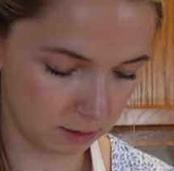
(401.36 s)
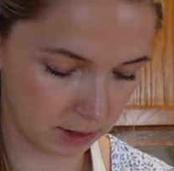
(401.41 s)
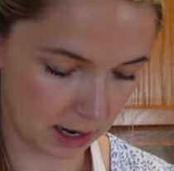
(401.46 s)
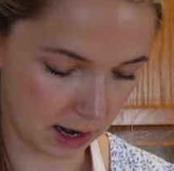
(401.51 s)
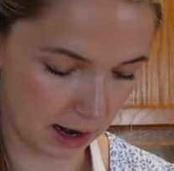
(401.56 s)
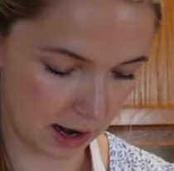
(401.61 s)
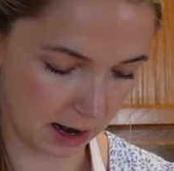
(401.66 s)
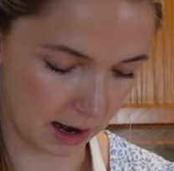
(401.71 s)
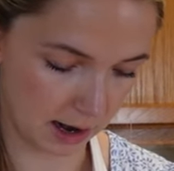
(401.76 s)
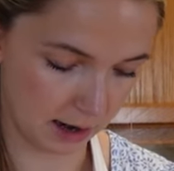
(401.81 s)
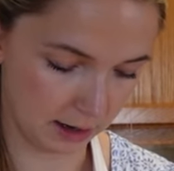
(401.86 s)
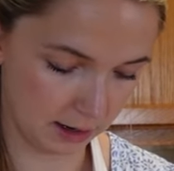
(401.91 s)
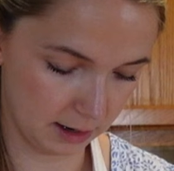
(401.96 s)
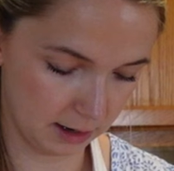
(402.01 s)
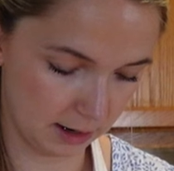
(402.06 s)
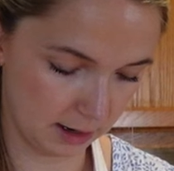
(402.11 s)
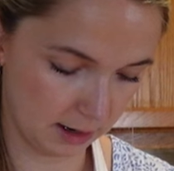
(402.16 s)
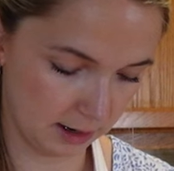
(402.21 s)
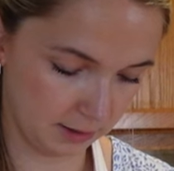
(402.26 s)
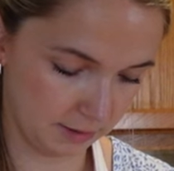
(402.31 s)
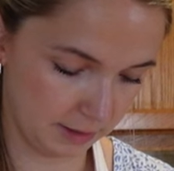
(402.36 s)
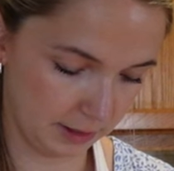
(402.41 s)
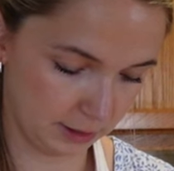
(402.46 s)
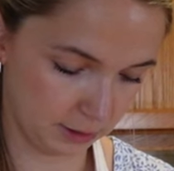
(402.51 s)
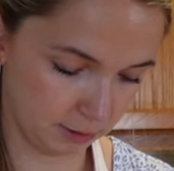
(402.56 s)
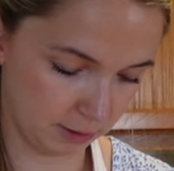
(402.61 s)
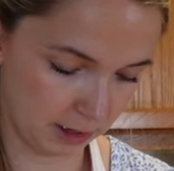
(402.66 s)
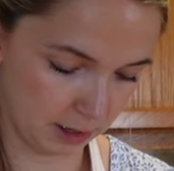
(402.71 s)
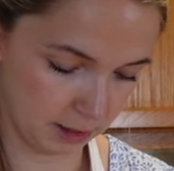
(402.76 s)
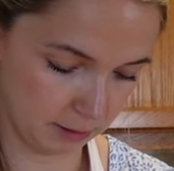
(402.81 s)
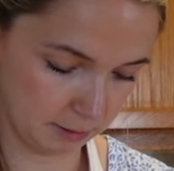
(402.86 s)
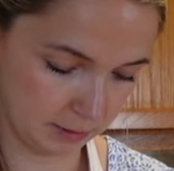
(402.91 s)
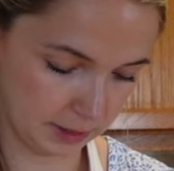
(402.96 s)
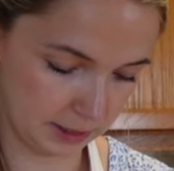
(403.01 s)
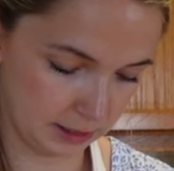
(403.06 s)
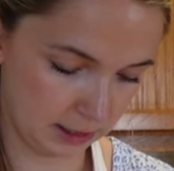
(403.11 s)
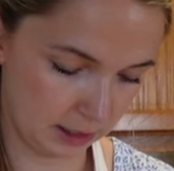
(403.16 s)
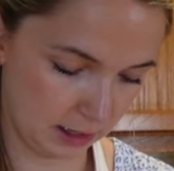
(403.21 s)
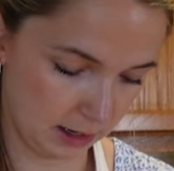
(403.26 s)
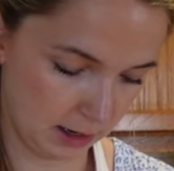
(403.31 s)
want to hide any of these
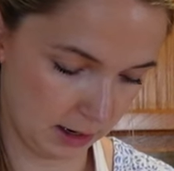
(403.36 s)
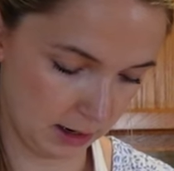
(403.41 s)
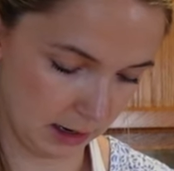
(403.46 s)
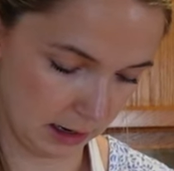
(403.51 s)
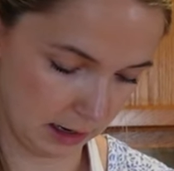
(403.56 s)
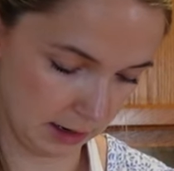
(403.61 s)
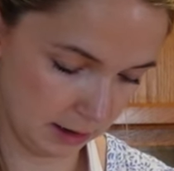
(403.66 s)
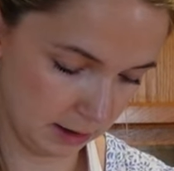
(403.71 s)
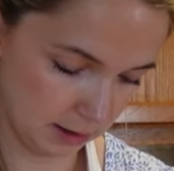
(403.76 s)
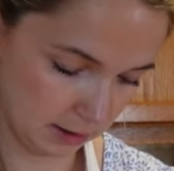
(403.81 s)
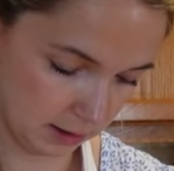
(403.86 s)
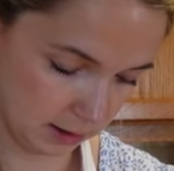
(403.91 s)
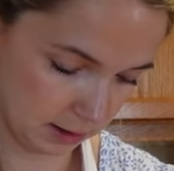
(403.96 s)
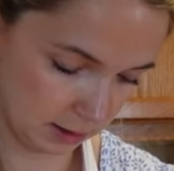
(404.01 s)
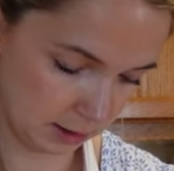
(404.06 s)
ramps in the